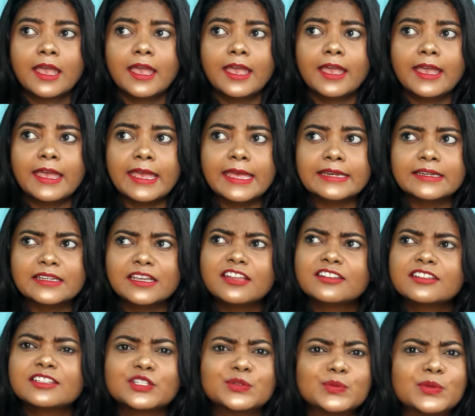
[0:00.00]
And yeah,
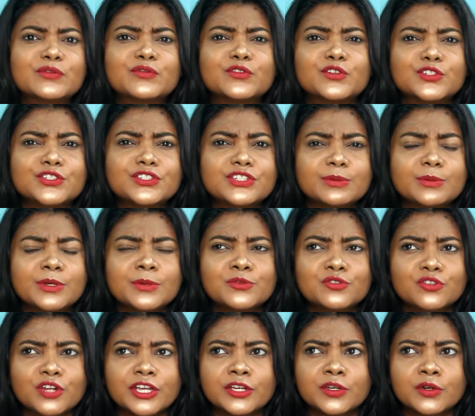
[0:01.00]
this is my first time I'm
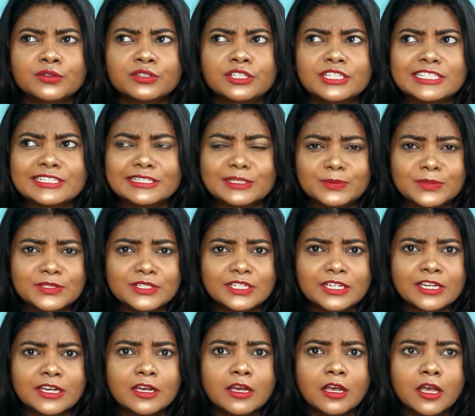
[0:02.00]
trying out this
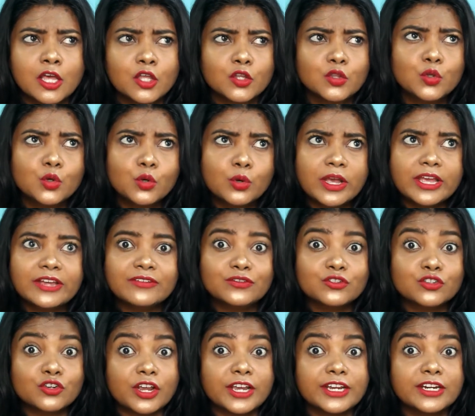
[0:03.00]
lipstick. Though I have
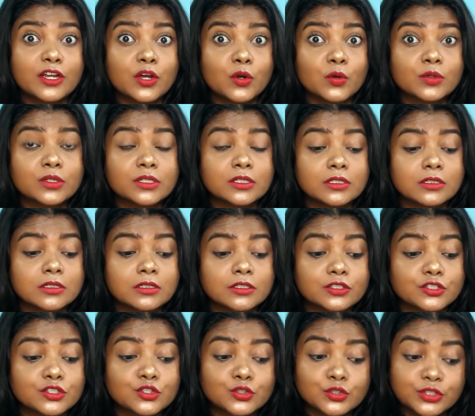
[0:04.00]
tried out
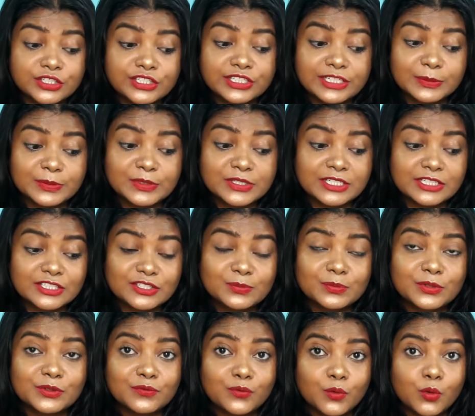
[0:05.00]
Sugar lipsticks
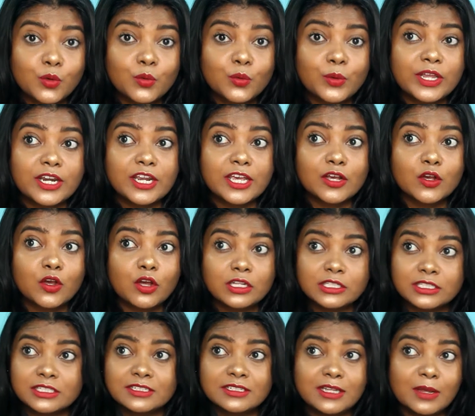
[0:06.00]
before when I
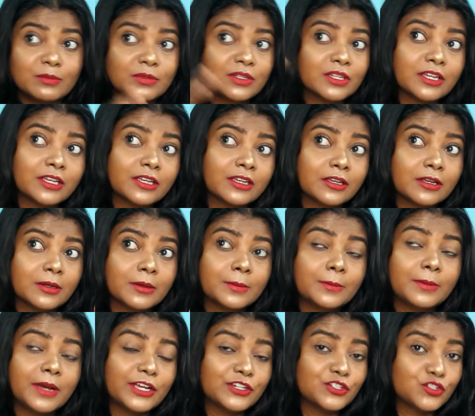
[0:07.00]
got something
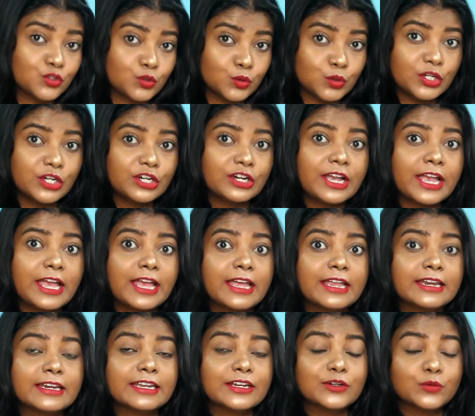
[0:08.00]
by Sugar,
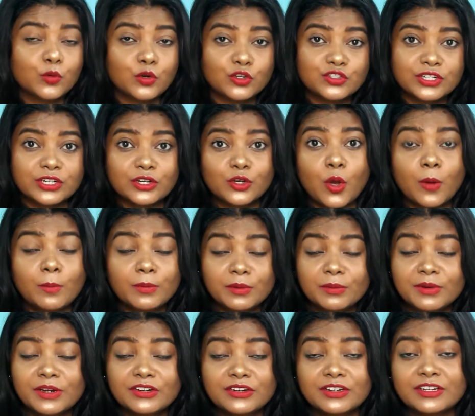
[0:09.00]
and it was a
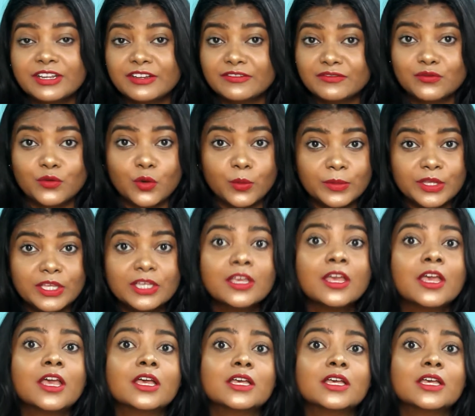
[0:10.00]
complimentary gift for me.